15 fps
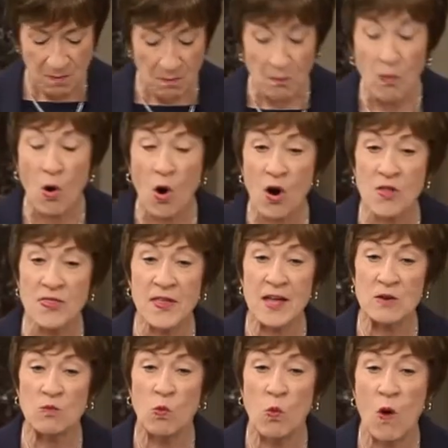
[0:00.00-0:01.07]
More
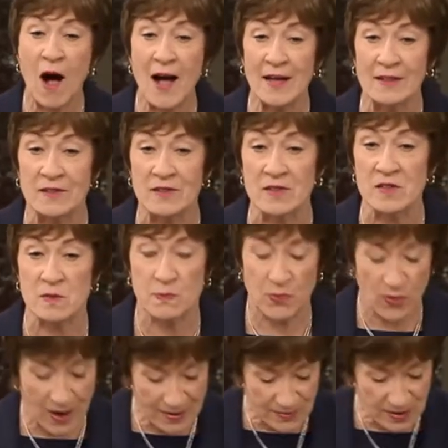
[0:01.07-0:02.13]
than once,
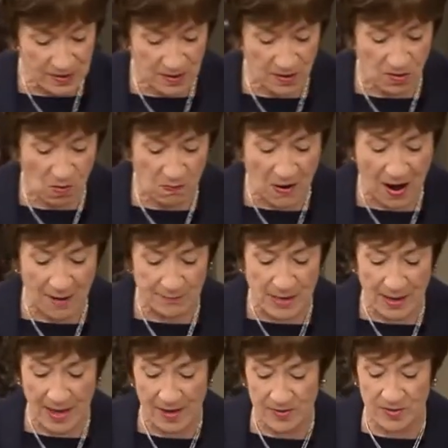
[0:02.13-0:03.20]
President
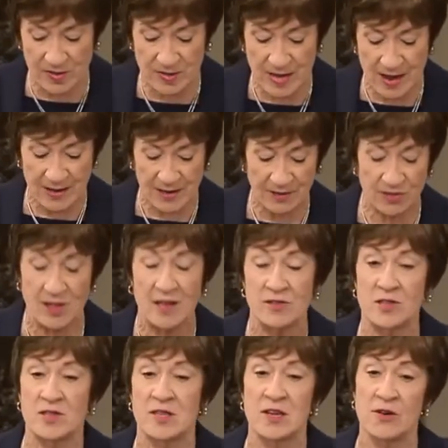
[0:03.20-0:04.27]
Obama has stated
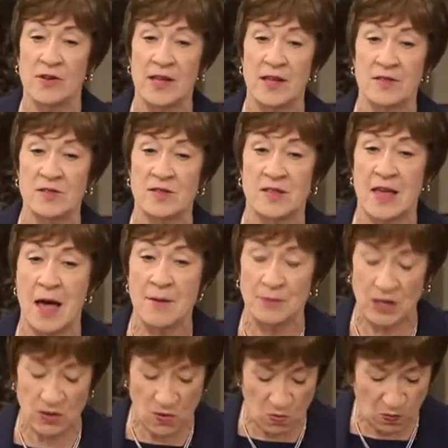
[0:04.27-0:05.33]
that Syria's
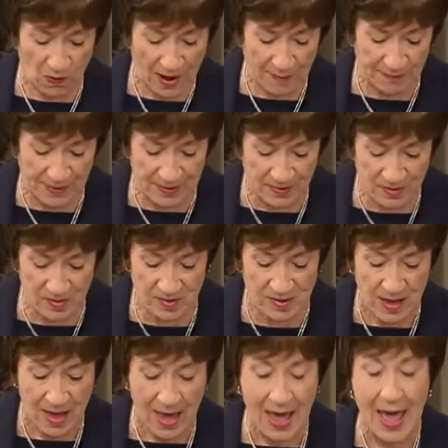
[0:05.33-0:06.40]
chemical
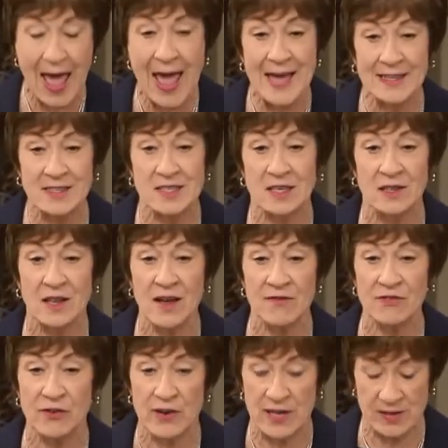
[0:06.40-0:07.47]
weapons and
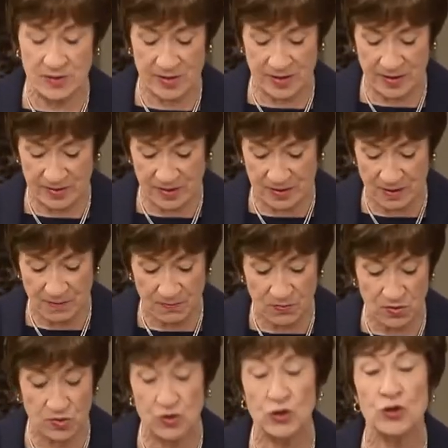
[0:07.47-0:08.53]
delivery
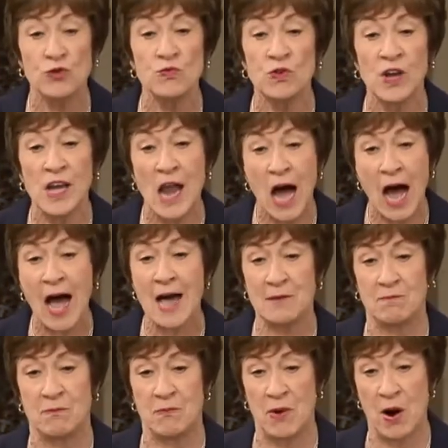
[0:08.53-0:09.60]
systems do
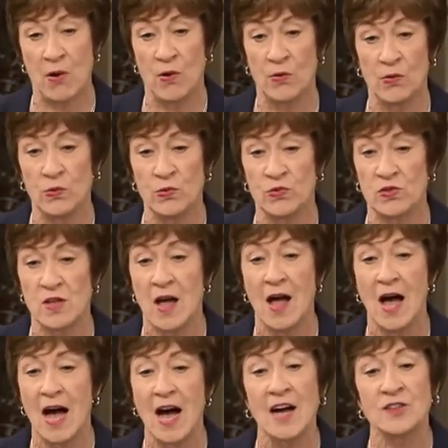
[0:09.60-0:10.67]
not pose
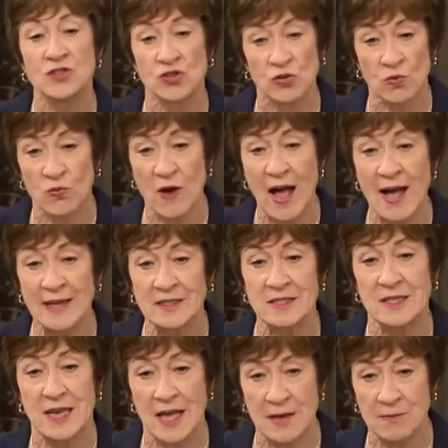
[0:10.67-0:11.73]
a
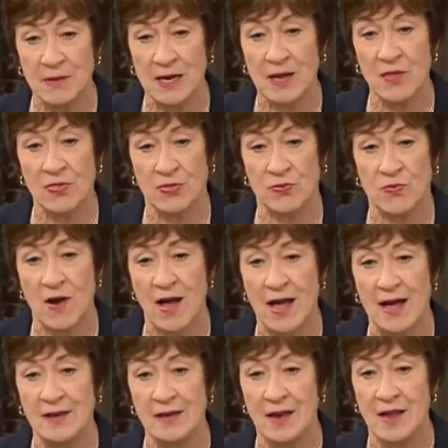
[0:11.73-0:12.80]
direct imminent
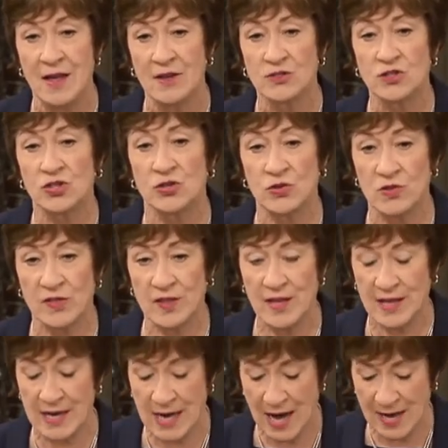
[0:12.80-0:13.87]
threat to the
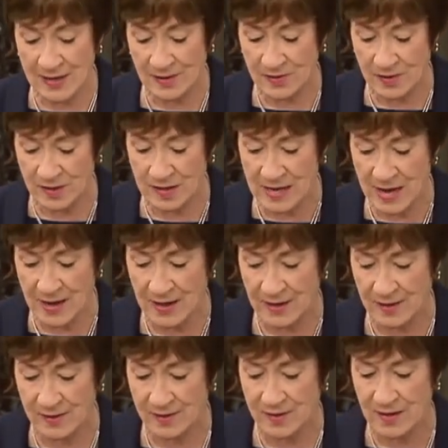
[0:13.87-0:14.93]
United
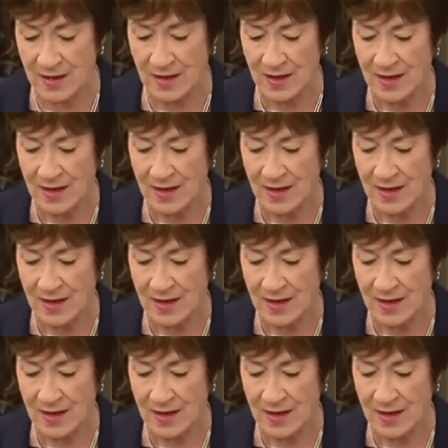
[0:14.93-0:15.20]
States.